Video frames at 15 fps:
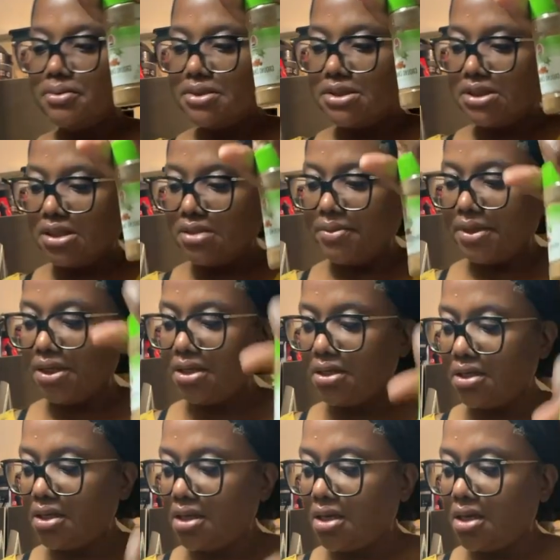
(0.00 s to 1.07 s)
cinnamon.
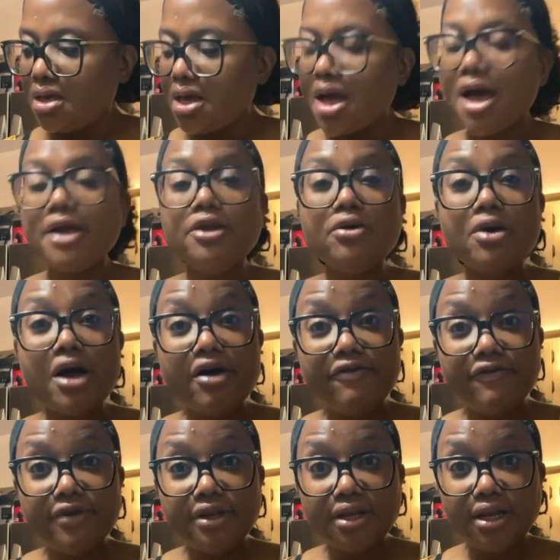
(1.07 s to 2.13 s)
I don't have
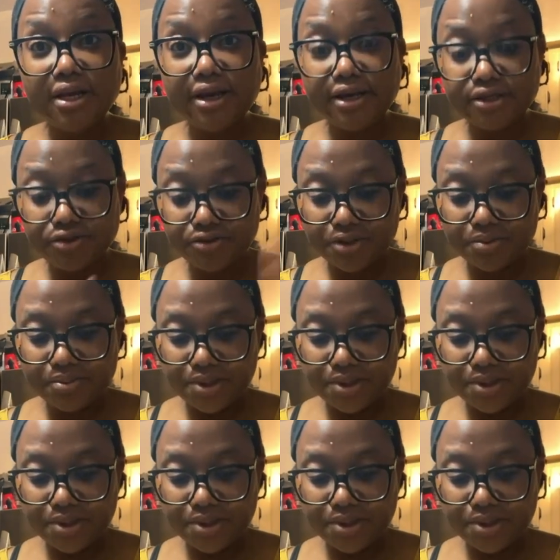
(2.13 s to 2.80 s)
vanilla extract,